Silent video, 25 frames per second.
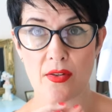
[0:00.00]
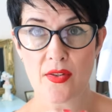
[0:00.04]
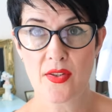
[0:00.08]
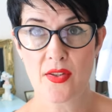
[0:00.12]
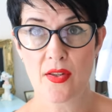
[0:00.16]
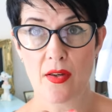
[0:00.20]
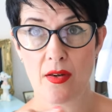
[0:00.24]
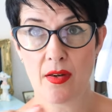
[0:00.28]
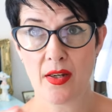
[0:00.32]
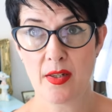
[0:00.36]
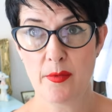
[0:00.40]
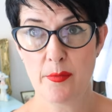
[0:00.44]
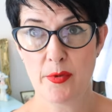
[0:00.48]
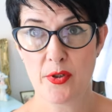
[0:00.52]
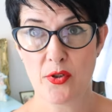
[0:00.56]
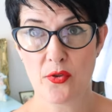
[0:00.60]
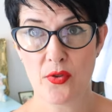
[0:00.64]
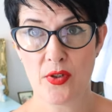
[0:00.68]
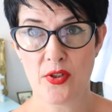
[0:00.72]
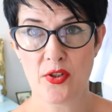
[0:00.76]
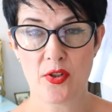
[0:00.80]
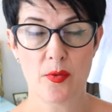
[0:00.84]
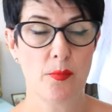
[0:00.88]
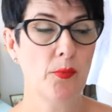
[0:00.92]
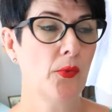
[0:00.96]
signed
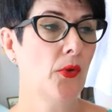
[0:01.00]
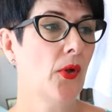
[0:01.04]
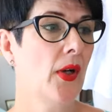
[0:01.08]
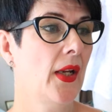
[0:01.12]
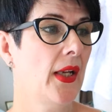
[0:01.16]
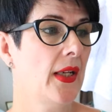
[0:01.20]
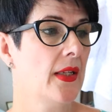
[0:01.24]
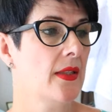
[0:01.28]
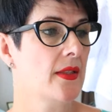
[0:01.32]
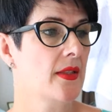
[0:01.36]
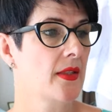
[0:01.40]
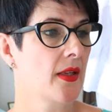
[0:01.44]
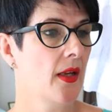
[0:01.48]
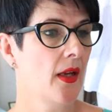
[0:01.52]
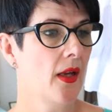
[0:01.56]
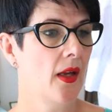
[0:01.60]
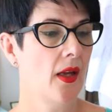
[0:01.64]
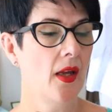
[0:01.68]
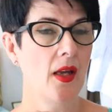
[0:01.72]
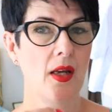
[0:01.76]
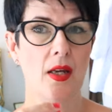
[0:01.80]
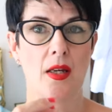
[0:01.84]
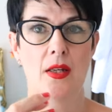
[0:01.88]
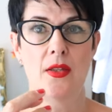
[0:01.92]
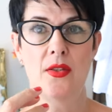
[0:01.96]
Patricia Preece,
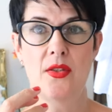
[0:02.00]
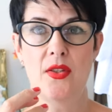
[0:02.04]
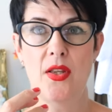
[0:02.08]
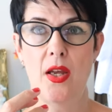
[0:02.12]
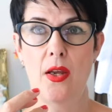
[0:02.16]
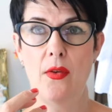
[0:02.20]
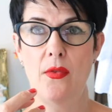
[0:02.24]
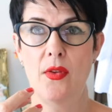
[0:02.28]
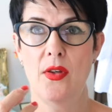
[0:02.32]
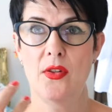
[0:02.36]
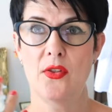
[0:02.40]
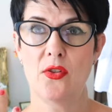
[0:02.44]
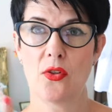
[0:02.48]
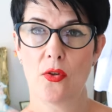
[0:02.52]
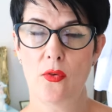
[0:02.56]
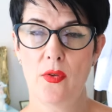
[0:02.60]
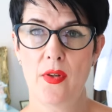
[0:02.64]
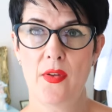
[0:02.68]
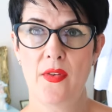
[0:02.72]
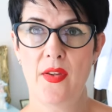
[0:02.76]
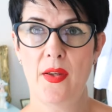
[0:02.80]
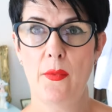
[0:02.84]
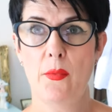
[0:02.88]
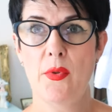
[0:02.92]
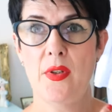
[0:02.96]
so that
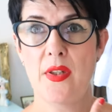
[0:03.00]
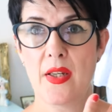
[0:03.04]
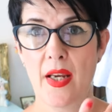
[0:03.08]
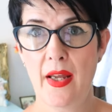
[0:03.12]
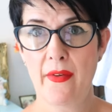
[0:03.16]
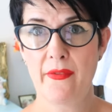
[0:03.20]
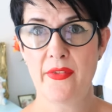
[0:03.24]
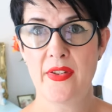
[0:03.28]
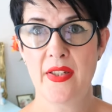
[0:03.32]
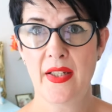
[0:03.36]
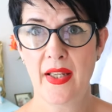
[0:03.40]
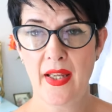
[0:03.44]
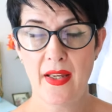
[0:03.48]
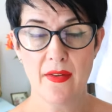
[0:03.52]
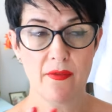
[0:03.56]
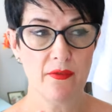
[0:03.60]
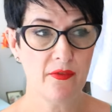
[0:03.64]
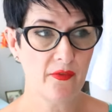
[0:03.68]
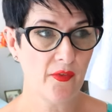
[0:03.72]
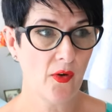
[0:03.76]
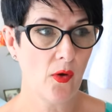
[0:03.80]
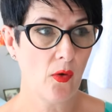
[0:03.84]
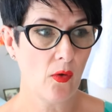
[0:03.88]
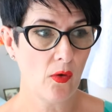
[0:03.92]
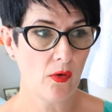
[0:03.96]
Dorothy wouldn't have to get
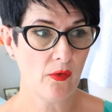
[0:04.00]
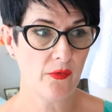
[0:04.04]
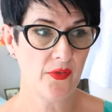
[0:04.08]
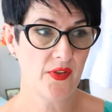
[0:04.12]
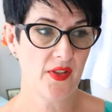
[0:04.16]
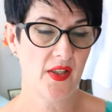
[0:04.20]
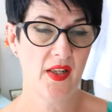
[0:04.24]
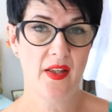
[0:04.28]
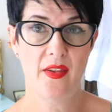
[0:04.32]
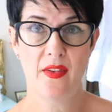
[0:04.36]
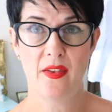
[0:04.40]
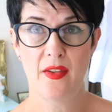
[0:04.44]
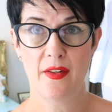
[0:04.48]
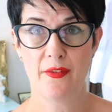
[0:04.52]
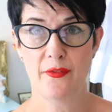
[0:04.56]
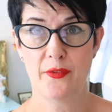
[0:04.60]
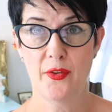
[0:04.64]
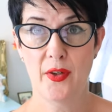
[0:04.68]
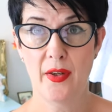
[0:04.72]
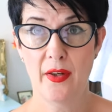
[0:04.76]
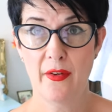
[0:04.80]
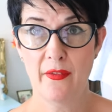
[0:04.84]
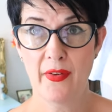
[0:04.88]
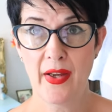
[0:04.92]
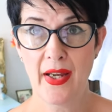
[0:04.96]
involved in the
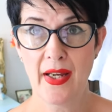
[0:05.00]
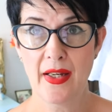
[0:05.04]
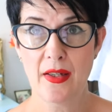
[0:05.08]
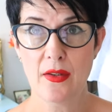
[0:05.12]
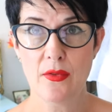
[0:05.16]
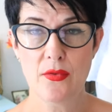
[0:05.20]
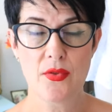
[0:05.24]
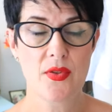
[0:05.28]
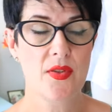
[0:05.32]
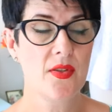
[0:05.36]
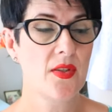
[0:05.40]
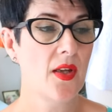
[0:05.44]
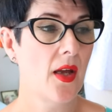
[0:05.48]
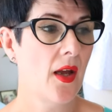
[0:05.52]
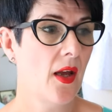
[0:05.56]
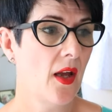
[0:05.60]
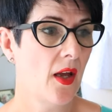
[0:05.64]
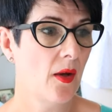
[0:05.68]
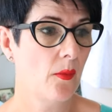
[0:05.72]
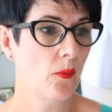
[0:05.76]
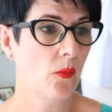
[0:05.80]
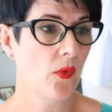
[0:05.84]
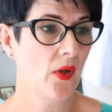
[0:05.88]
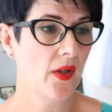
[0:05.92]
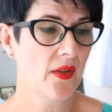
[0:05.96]
front of house
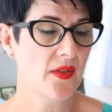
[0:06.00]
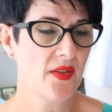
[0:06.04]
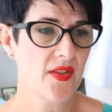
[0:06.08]
work.